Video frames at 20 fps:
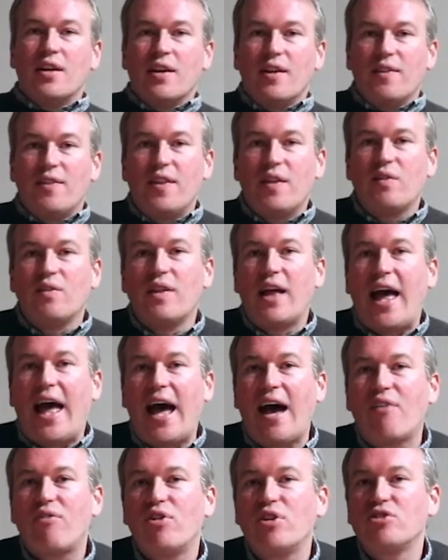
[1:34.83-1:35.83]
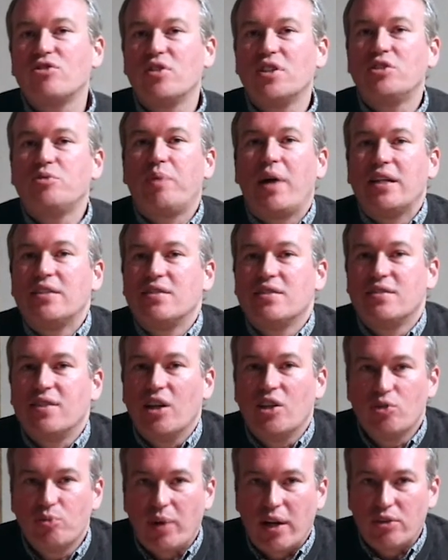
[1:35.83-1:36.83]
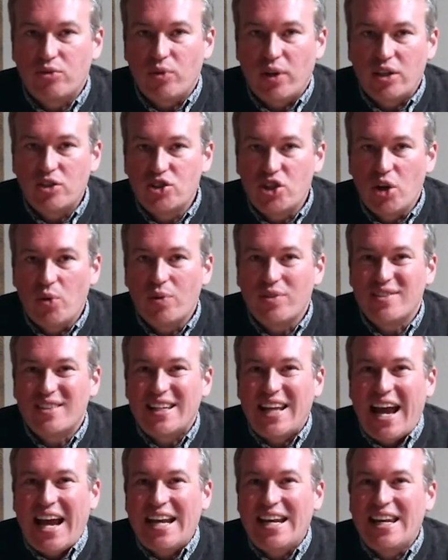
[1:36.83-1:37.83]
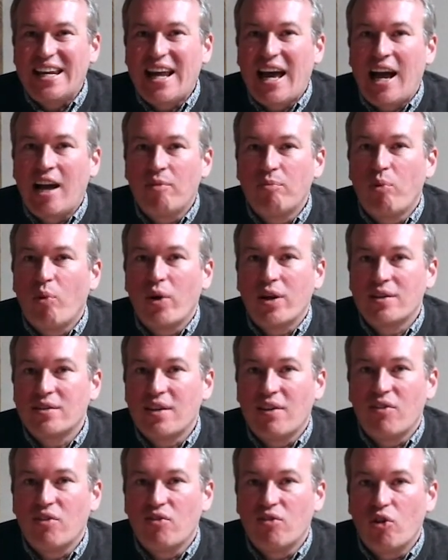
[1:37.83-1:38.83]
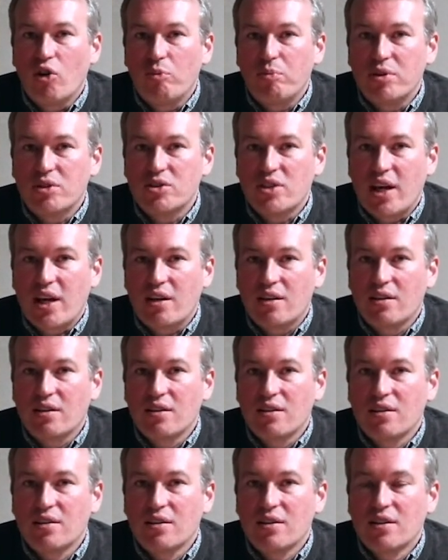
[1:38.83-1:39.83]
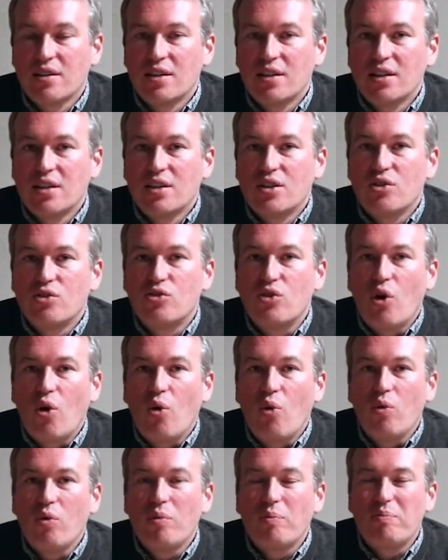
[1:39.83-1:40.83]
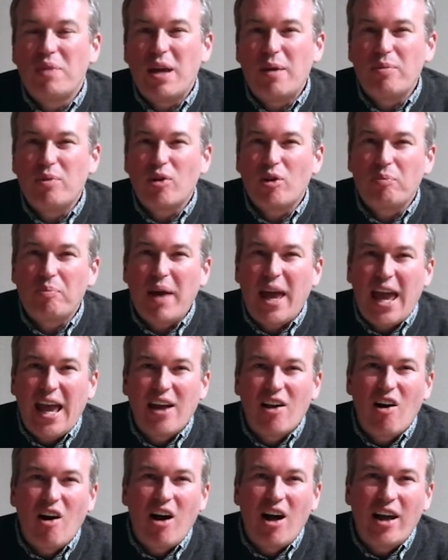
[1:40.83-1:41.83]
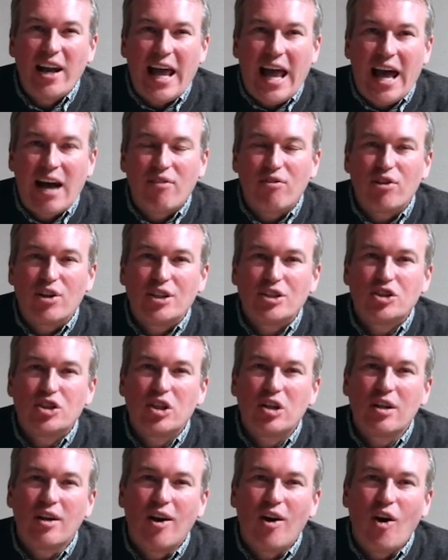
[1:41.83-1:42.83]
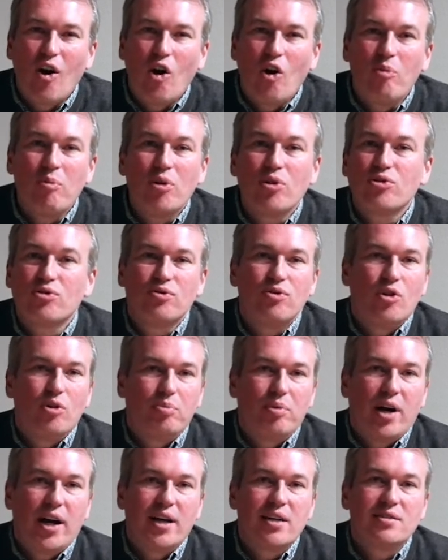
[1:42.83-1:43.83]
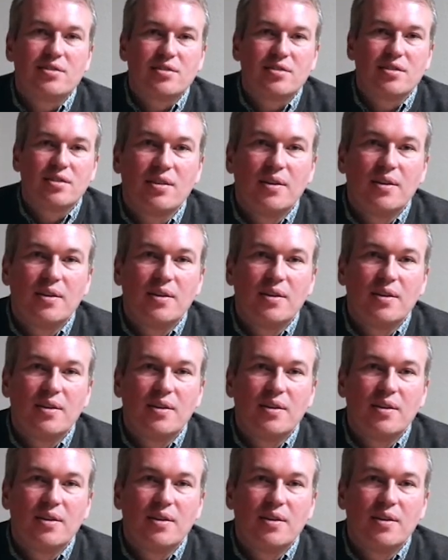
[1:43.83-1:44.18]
The average list price to sales price ratio was 99.74%. So people are paying on average almost full price.